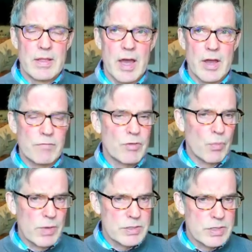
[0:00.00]
kind of the
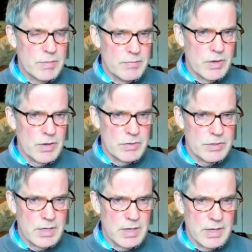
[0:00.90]
wisdom of
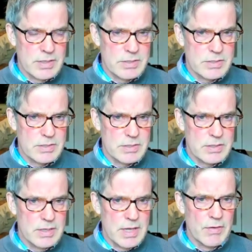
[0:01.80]
neuroscience,
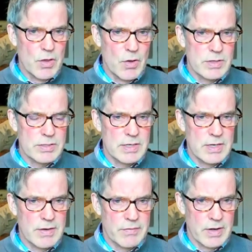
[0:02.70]
even though it's in
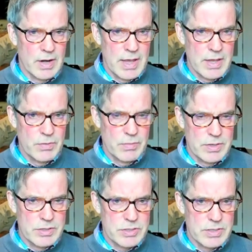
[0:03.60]
a different
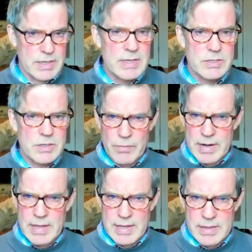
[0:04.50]
language, is
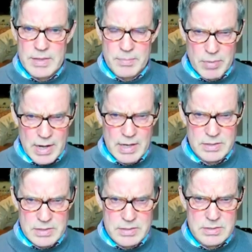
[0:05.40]
already in the
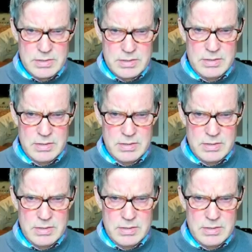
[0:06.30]
practice.